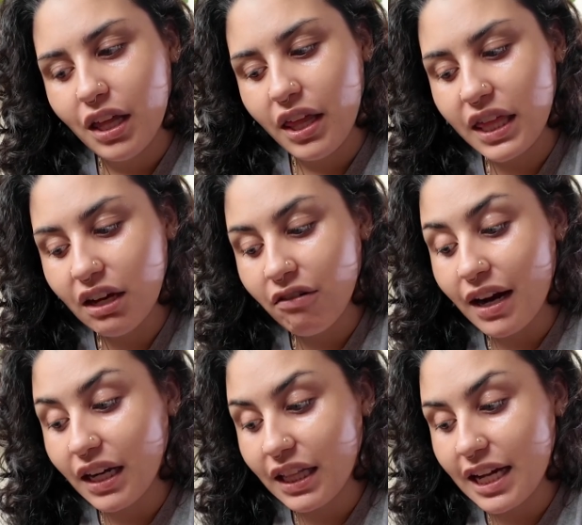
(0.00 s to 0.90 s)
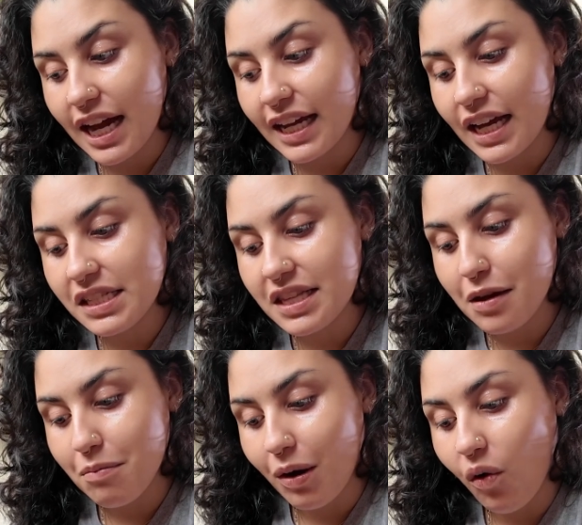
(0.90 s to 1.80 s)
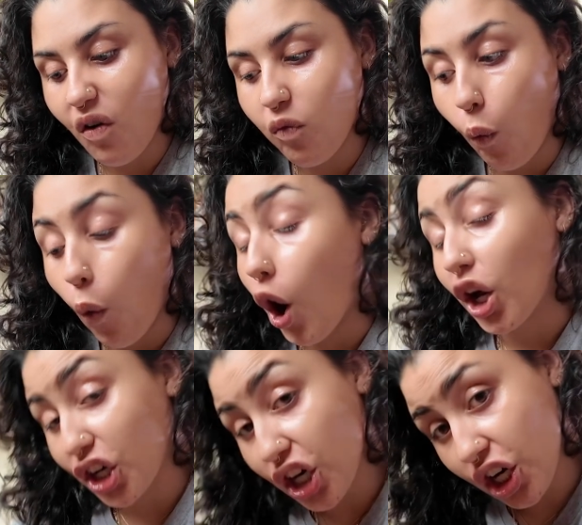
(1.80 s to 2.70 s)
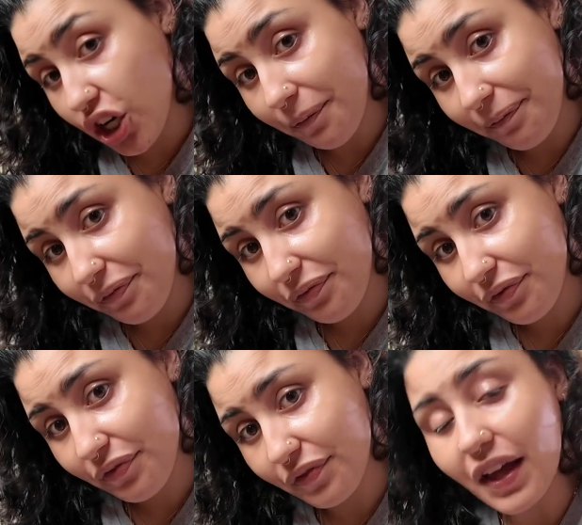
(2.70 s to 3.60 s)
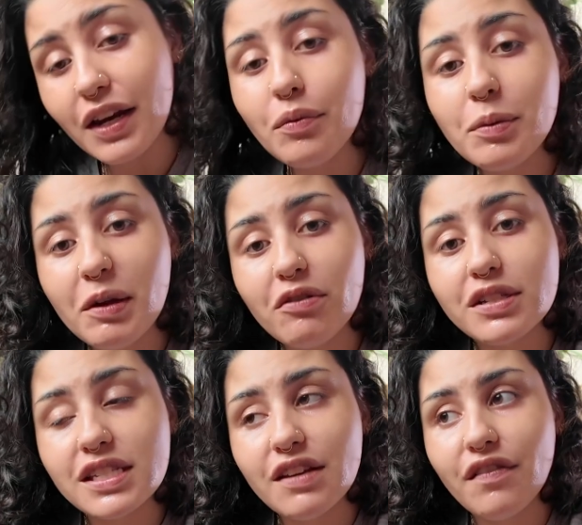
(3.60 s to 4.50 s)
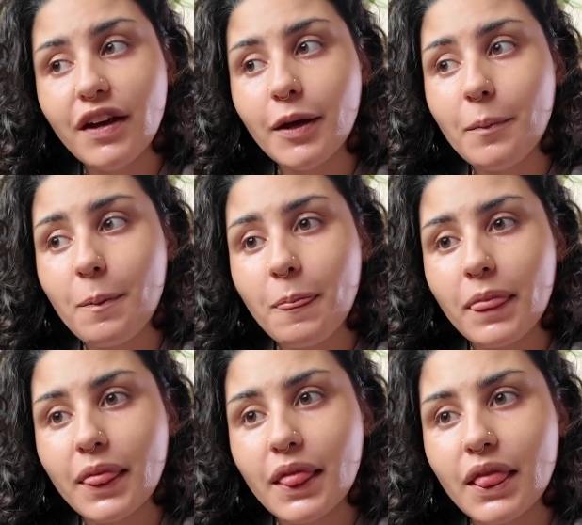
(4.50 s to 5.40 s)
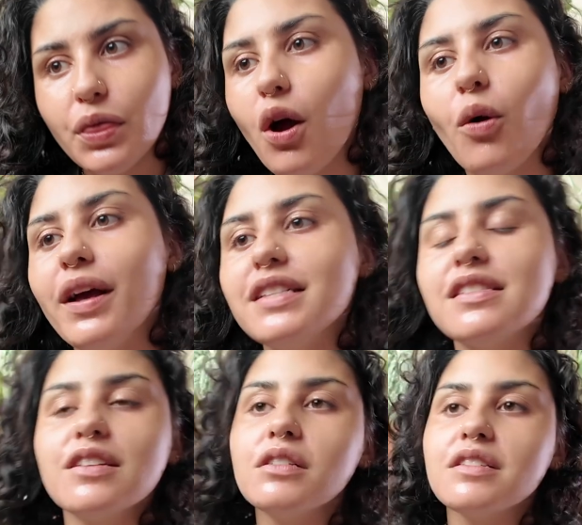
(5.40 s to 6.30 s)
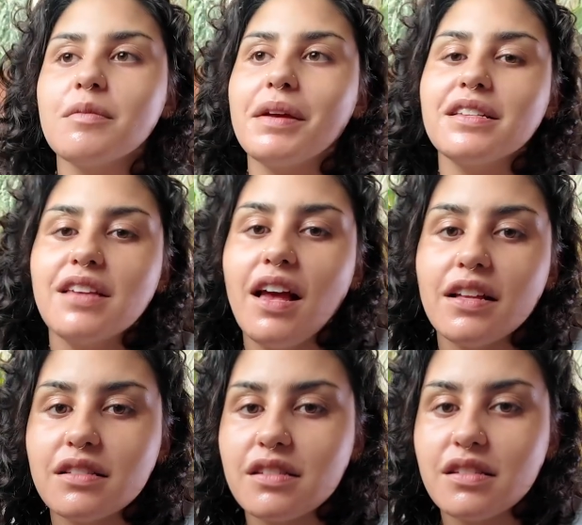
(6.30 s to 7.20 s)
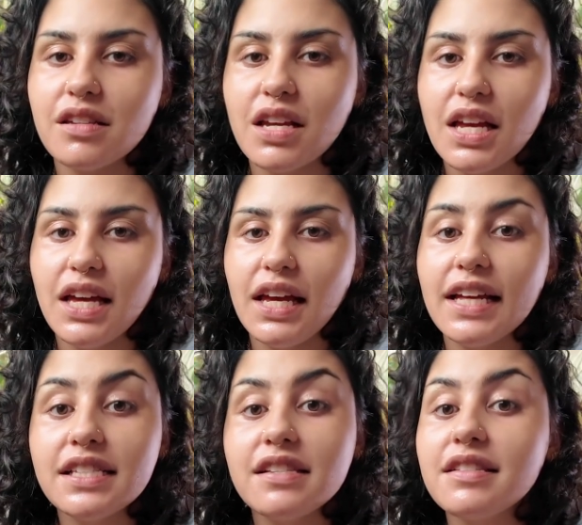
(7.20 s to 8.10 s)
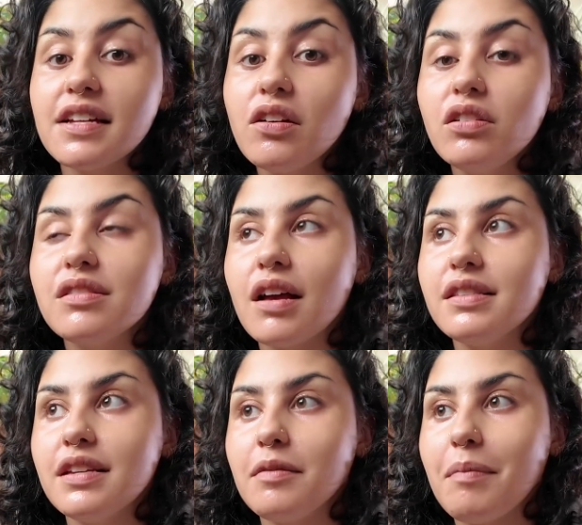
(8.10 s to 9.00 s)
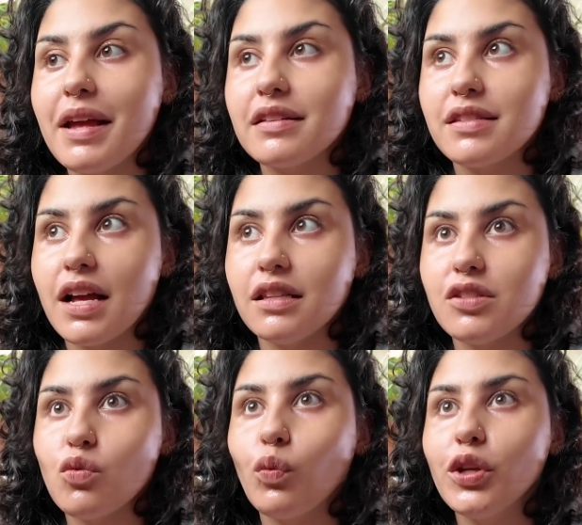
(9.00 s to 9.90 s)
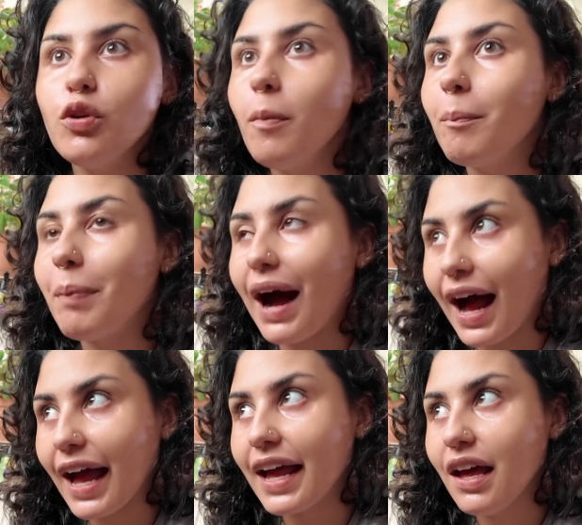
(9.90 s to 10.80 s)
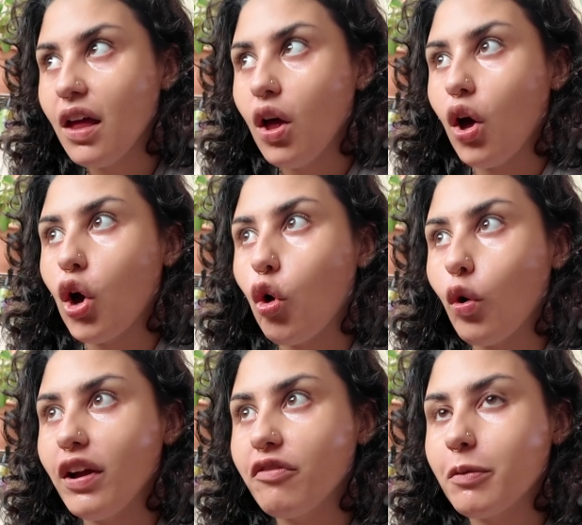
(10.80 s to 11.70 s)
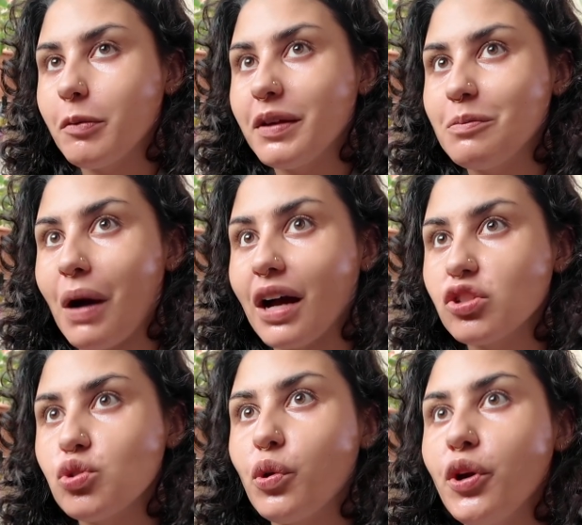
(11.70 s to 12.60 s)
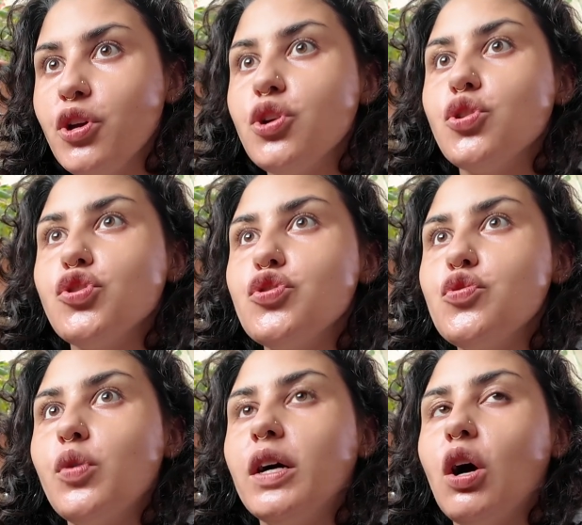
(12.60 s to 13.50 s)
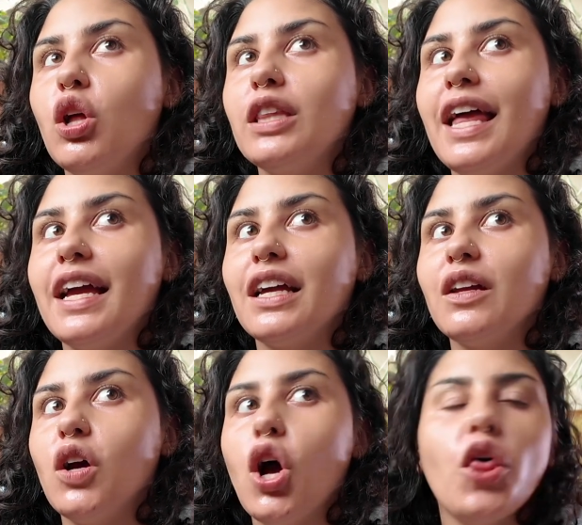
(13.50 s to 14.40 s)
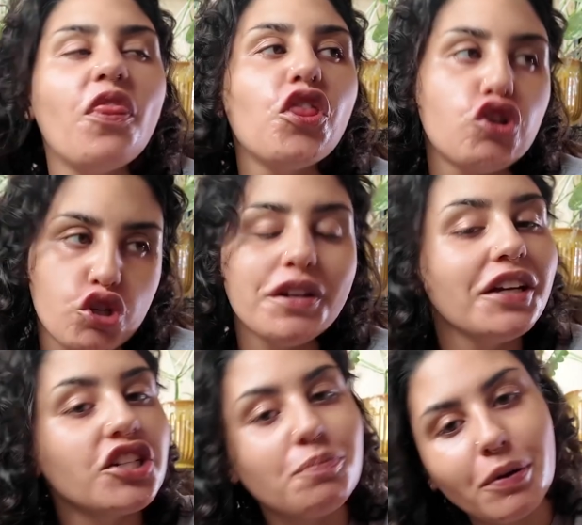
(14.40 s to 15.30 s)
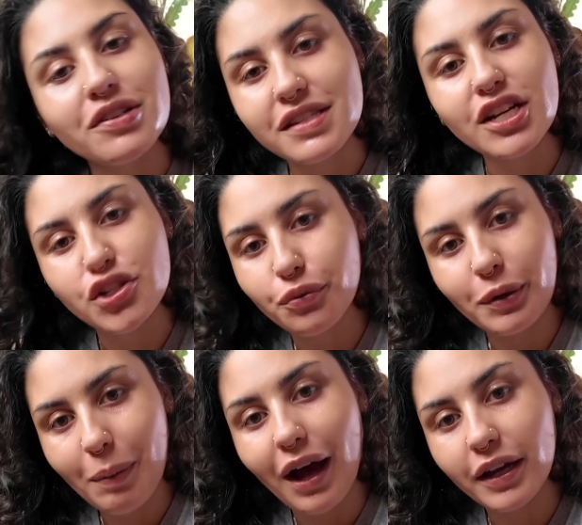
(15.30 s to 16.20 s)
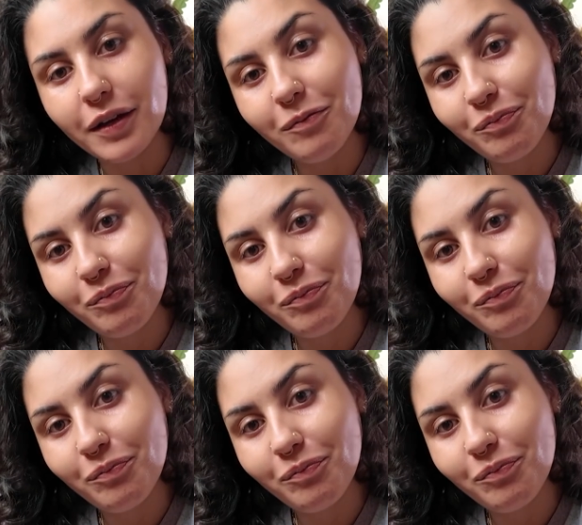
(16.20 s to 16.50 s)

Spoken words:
theoretically, I guess the amount of water that it would be receiving, no, it still doesn't make sense. It still doesn't make sense. When you buy a Hoya from a big box store, you like 1,000,000,000% should repot it